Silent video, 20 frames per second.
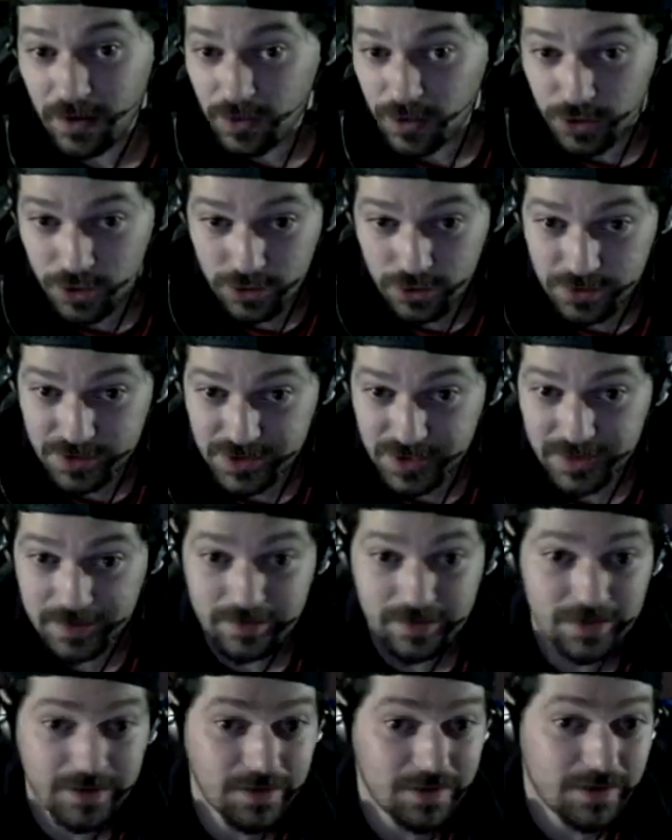Don't be
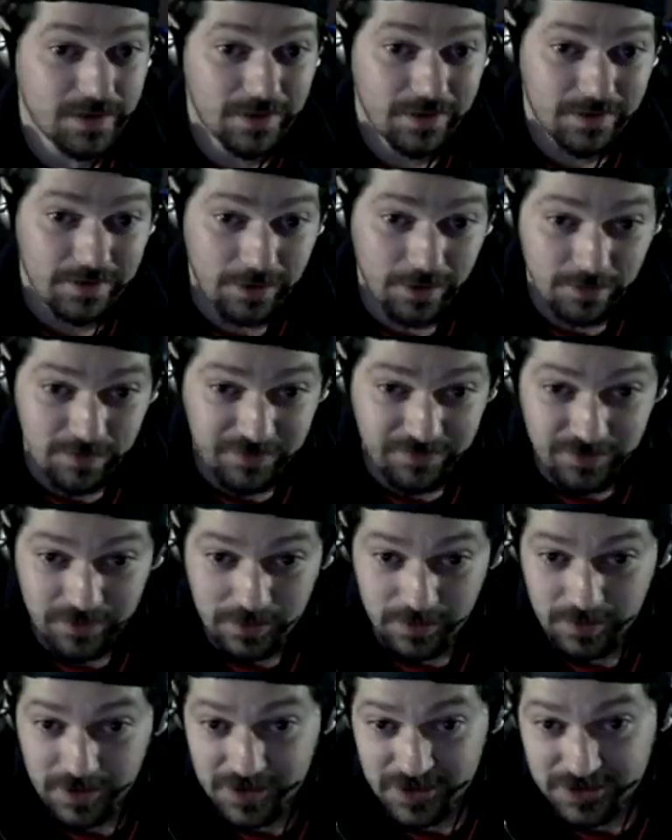foolish. Don't pay the full
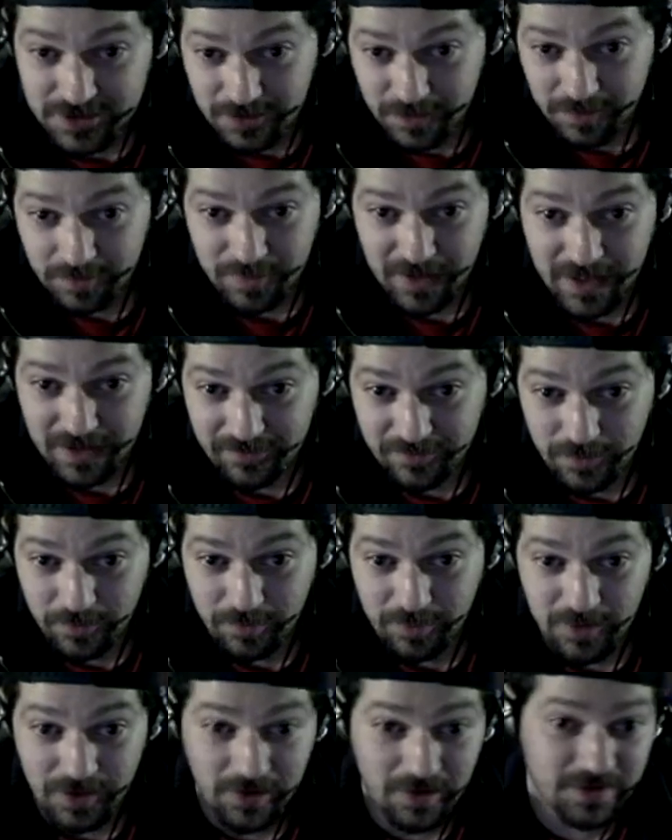price. Get
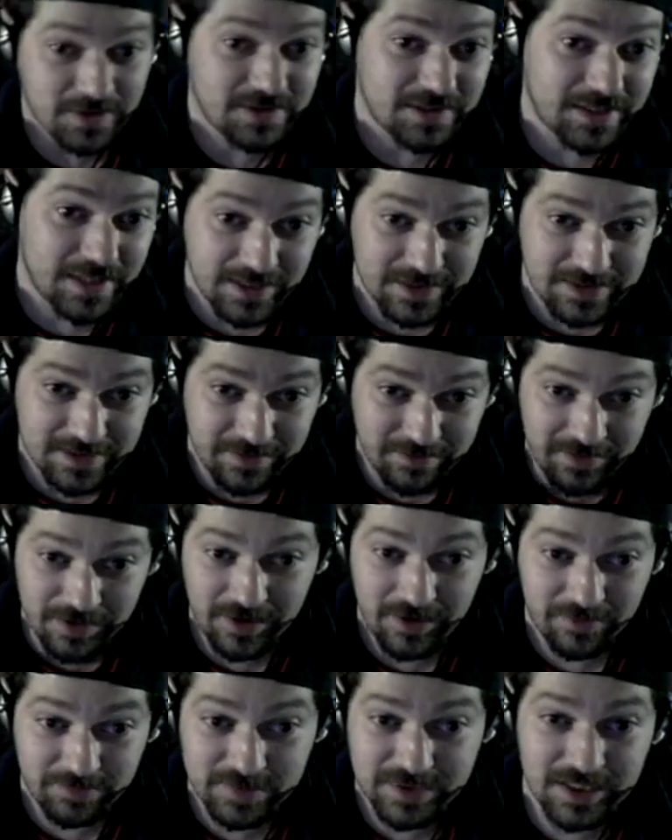7.5% discount.
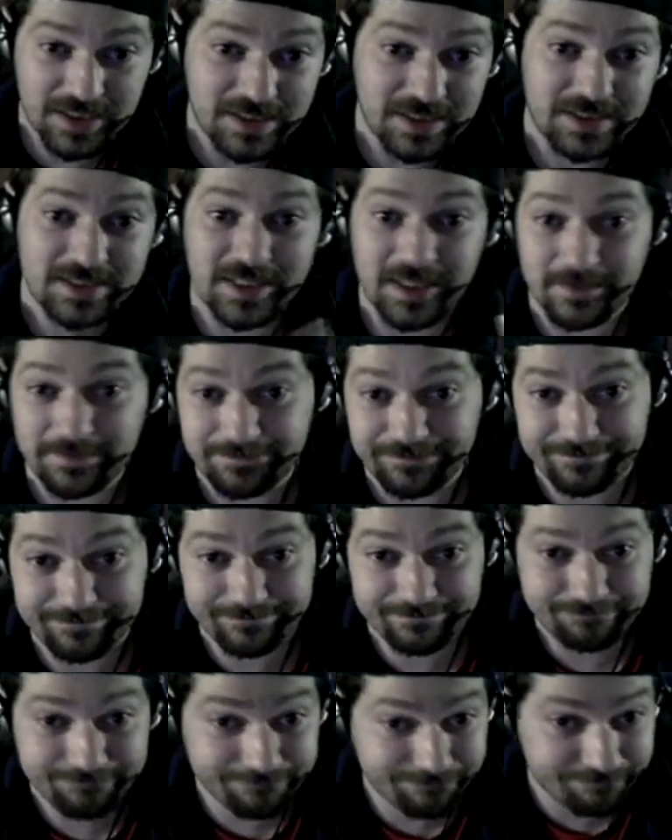There you go.
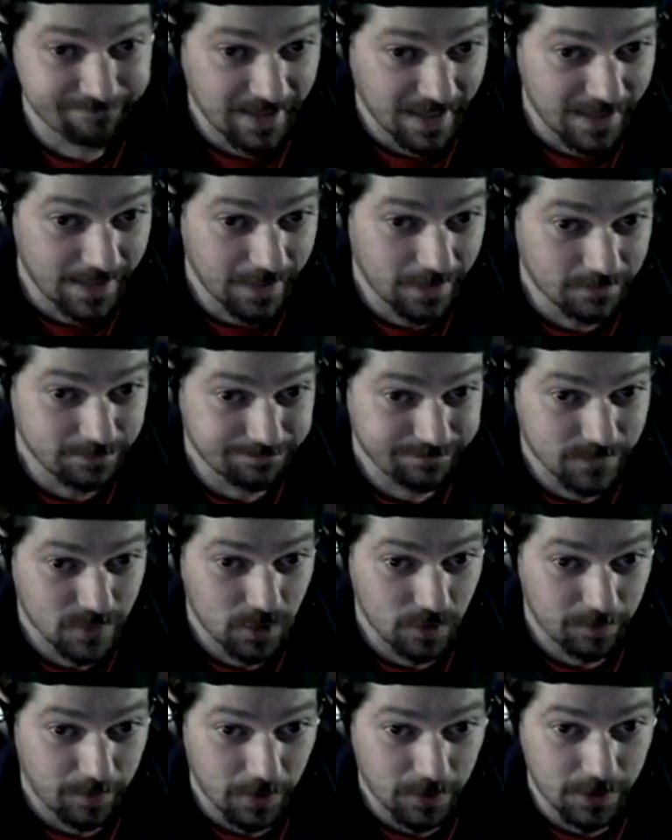Coupon code below.
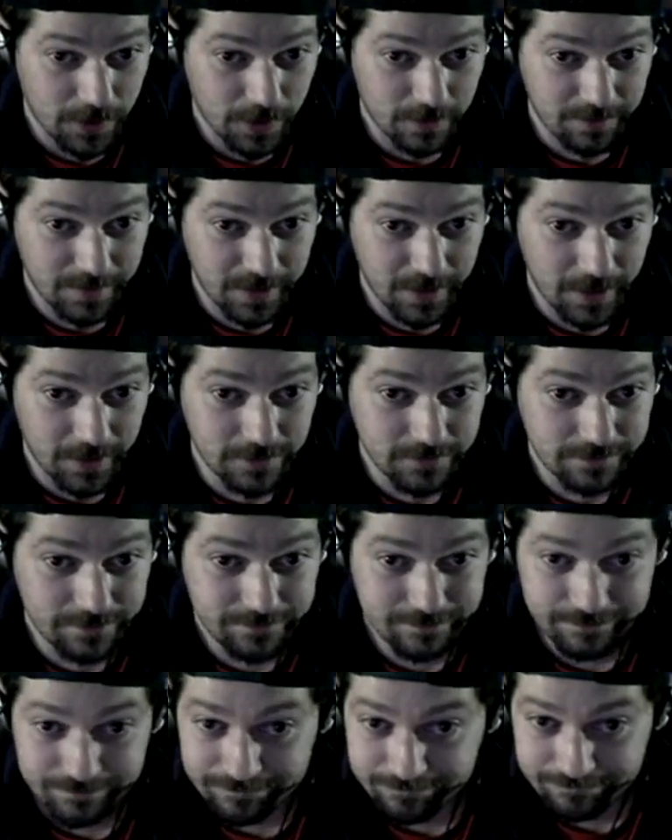
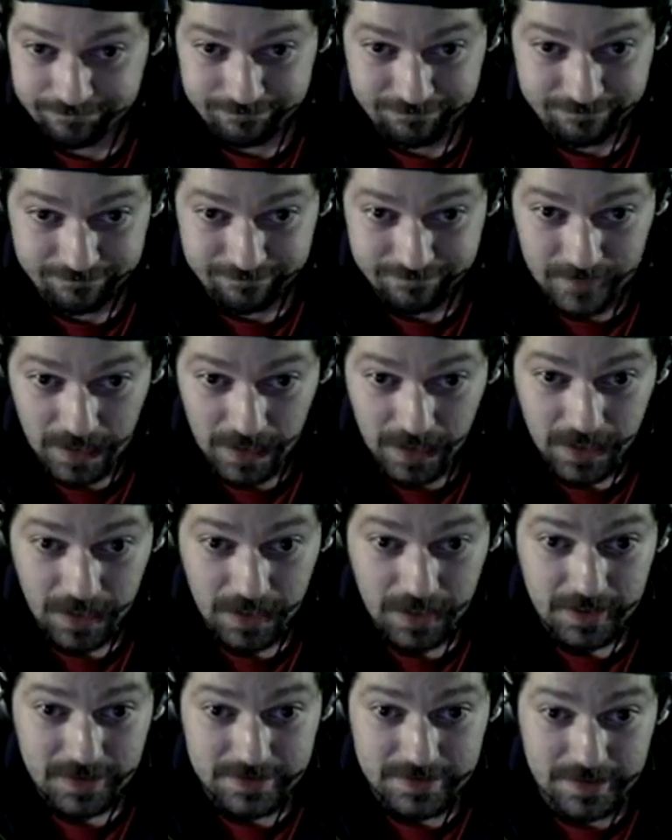See you soon.
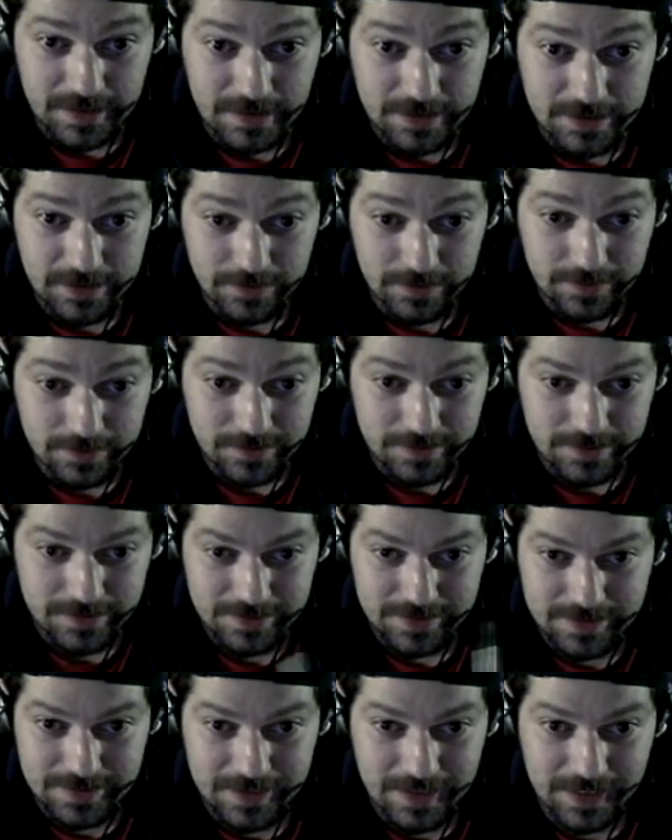Catch you later.
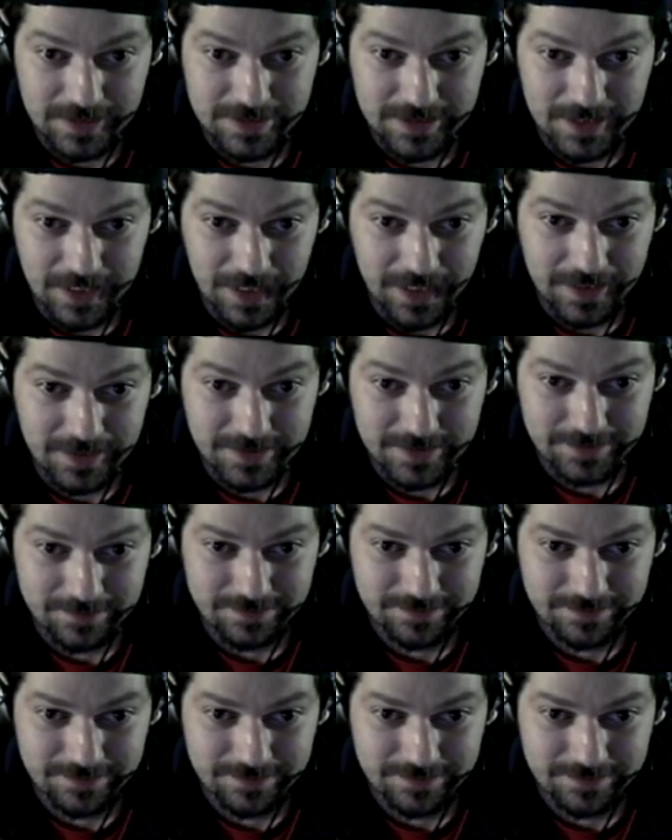Bye bye.